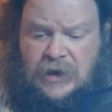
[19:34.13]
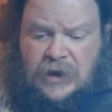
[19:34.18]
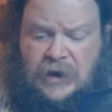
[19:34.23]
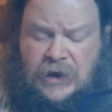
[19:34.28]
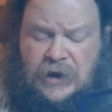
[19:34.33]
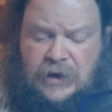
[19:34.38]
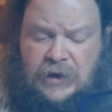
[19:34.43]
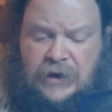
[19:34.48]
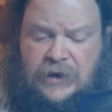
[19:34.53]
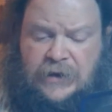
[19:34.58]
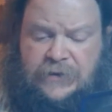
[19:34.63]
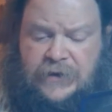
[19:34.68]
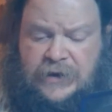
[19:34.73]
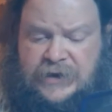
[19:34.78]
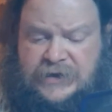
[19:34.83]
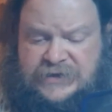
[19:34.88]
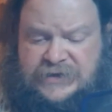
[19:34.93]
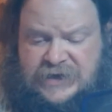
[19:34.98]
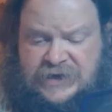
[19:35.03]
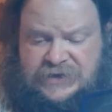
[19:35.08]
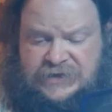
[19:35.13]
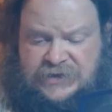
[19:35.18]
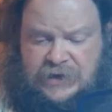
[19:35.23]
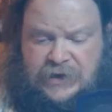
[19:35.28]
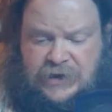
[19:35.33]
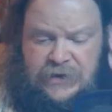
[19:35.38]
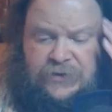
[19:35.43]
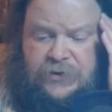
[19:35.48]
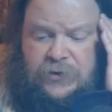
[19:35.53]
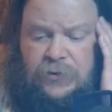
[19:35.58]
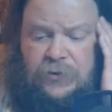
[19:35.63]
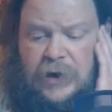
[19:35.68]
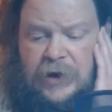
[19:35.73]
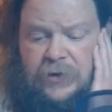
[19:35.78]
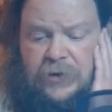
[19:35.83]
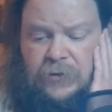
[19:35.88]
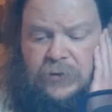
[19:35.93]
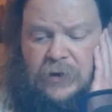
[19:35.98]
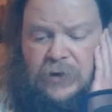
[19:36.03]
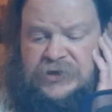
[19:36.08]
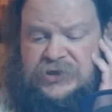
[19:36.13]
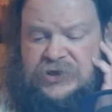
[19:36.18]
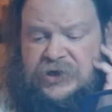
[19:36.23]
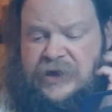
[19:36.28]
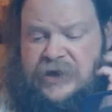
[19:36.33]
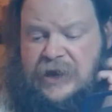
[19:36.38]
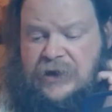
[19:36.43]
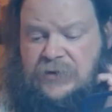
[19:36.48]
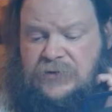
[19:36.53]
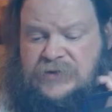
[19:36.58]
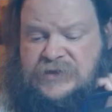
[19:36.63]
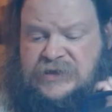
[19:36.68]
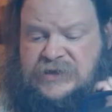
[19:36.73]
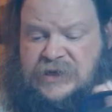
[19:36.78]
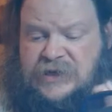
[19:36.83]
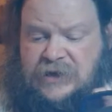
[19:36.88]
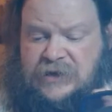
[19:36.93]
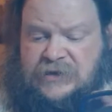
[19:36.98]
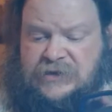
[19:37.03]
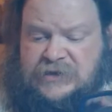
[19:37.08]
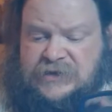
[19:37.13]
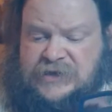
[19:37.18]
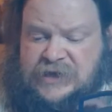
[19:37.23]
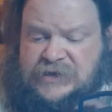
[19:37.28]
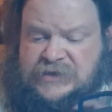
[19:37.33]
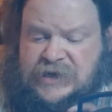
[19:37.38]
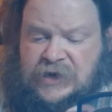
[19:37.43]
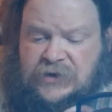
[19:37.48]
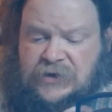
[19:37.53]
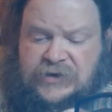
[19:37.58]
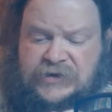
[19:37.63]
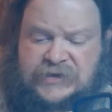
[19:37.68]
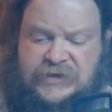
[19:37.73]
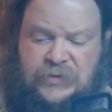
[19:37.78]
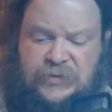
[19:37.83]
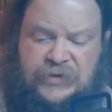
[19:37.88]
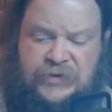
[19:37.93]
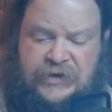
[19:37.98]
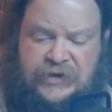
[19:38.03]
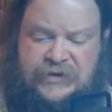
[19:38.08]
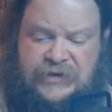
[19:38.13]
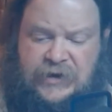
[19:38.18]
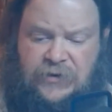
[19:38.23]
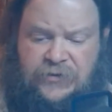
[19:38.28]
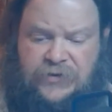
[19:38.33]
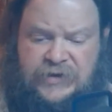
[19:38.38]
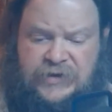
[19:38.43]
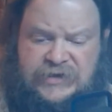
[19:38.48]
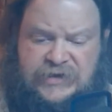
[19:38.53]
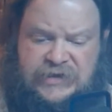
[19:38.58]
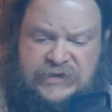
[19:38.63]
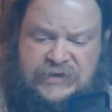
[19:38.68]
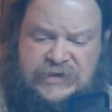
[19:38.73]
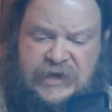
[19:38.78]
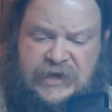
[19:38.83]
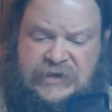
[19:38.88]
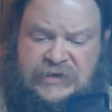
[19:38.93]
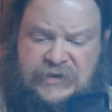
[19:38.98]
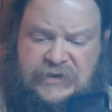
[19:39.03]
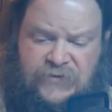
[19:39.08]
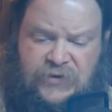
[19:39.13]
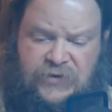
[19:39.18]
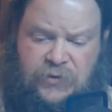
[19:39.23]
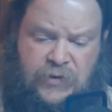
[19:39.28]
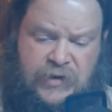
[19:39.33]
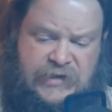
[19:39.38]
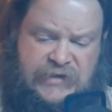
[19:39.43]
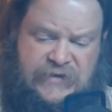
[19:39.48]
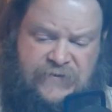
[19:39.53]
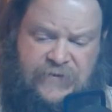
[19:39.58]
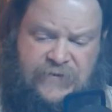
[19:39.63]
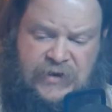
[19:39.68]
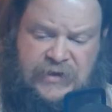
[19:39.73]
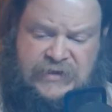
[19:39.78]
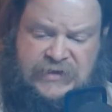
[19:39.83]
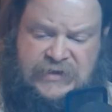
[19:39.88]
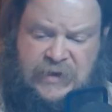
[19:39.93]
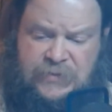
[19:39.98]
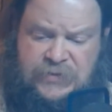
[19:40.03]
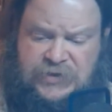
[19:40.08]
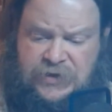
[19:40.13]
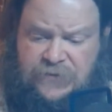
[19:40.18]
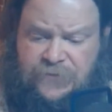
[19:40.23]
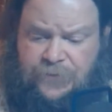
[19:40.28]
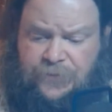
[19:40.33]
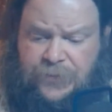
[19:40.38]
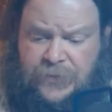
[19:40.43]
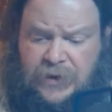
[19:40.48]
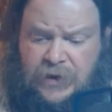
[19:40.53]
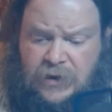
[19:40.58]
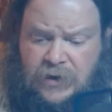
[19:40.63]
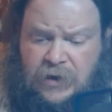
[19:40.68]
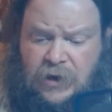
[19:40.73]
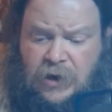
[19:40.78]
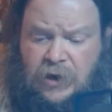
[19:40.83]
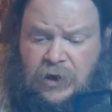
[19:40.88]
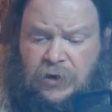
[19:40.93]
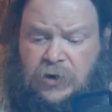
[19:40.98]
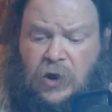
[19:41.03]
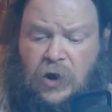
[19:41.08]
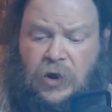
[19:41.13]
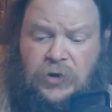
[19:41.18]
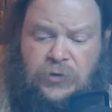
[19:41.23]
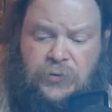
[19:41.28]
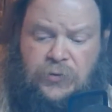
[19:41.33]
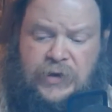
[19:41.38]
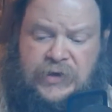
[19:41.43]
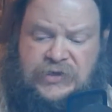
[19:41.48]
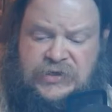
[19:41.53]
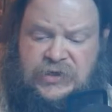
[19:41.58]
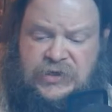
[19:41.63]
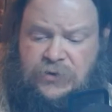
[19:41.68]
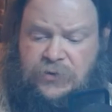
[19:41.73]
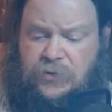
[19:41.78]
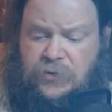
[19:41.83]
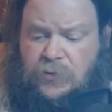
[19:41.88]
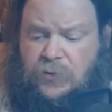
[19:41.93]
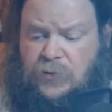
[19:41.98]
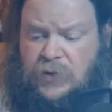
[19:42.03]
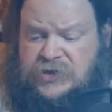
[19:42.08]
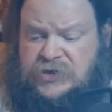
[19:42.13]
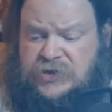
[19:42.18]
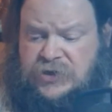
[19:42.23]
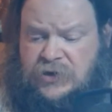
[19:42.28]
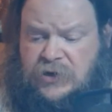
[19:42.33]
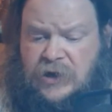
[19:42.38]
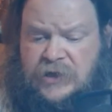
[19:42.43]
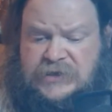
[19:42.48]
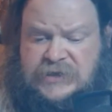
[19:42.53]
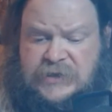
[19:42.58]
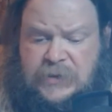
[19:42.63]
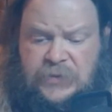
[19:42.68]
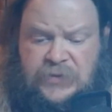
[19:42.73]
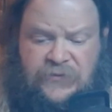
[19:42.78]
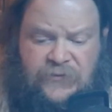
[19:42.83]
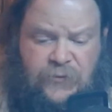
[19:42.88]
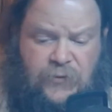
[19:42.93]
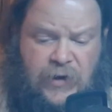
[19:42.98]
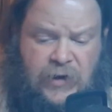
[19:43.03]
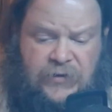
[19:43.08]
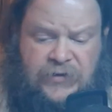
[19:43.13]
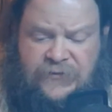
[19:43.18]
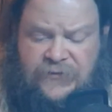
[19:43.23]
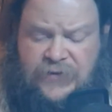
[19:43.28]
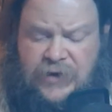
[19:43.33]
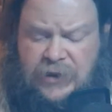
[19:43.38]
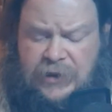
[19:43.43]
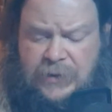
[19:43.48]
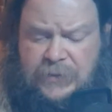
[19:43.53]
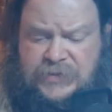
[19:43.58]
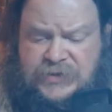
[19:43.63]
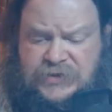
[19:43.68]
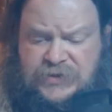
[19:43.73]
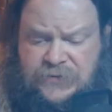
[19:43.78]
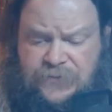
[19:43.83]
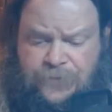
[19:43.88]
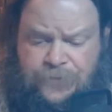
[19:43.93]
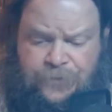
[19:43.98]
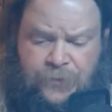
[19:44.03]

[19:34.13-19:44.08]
And then he says, in the greater logic, Hegel sets out in some detail the successive degrees of conception, concretion through which the concept of ground develops.